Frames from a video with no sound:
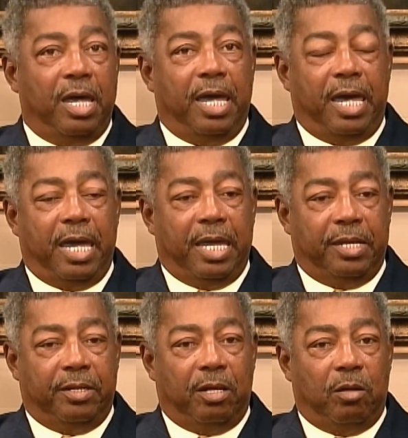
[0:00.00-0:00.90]

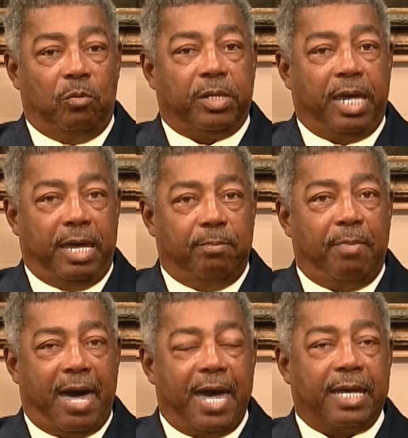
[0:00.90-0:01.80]
and we came
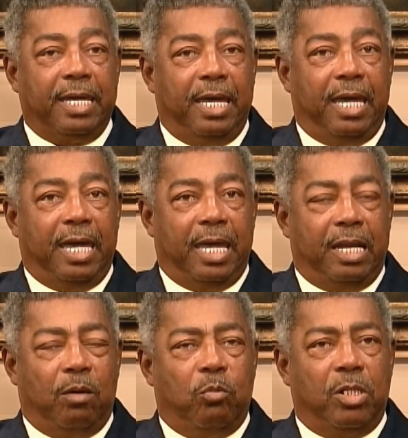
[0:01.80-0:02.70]
back,
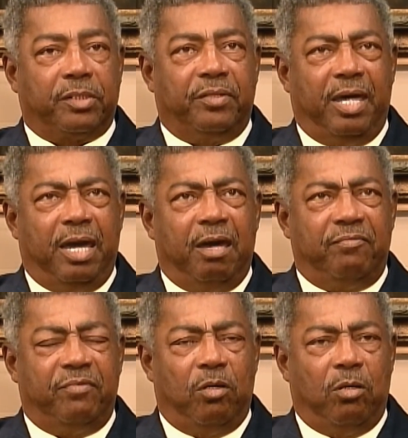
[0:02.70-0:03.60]
and I worked there
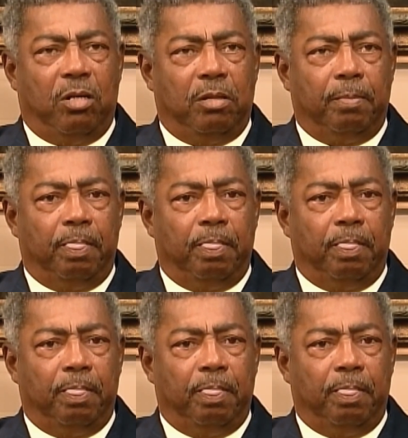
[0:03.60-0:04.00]
for